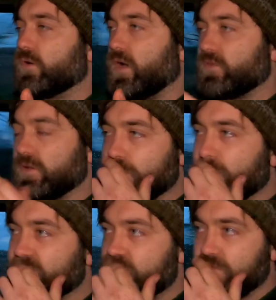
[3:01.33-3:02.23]
So I had a little
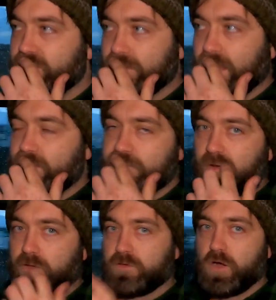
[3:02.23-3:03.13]
bit of
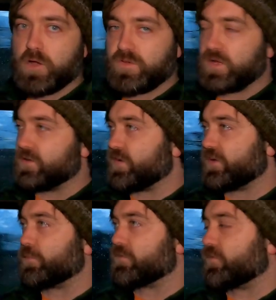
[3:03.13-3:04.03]
investigation on the Rover
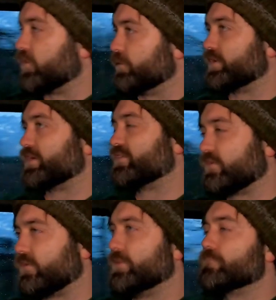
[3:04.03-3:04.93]
Facebook forums,
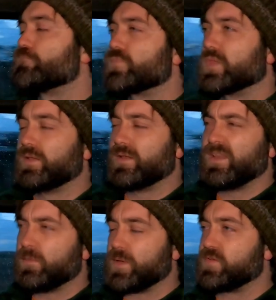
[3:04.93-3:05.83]
etc. A
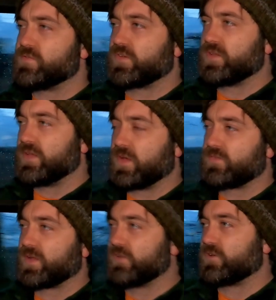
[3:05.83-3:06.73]
little bit of
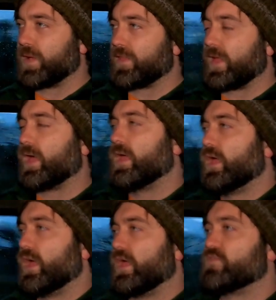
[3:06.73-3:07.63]
investigation about that.
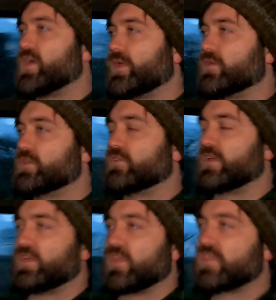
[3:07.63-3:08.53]
And I found out that there's
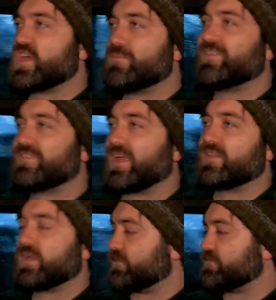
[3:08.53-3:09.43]
actually a
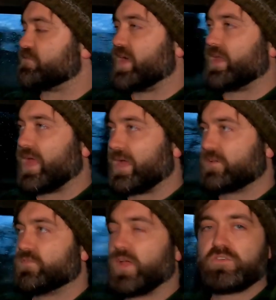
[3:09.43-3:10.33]
thermostatic fan
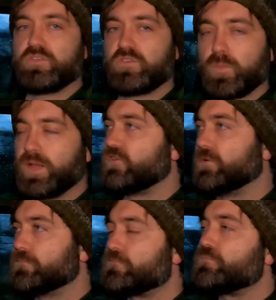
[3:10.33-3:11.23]
activation switch.
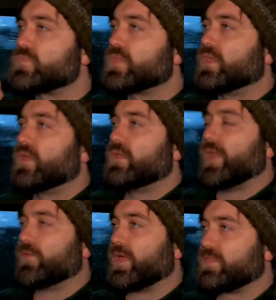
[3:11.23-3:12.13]

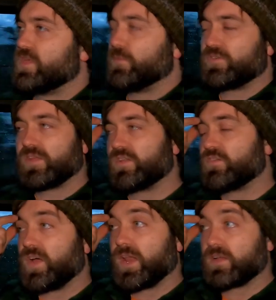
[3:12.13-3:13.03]
Now that
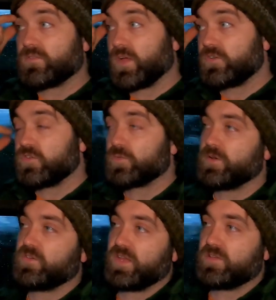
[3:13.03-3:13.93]
thermostatic fan activation
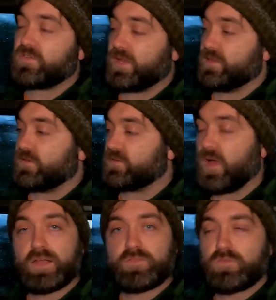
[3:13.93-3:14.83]
switch sits in the
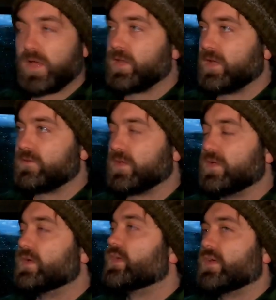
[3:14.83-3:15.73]
side of the radiator,
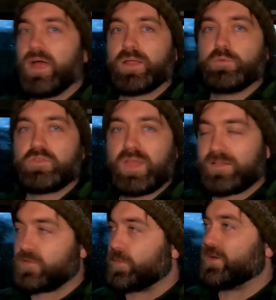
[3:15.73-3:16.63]
and it was
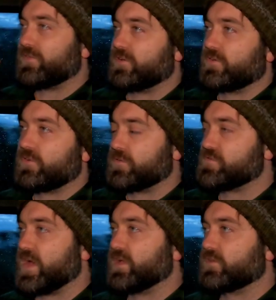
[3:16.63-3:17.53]
that switch that had sort
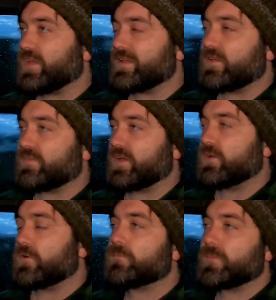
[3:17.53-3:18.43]
of failed sending the
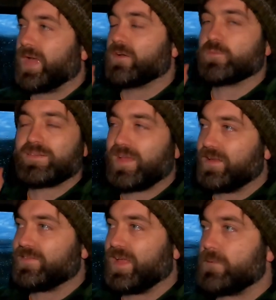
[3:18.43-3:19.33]
signal. How do we
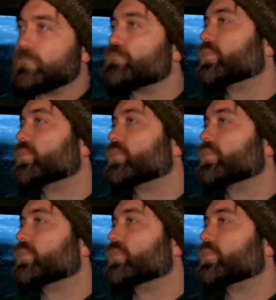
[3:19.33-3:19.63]
test that?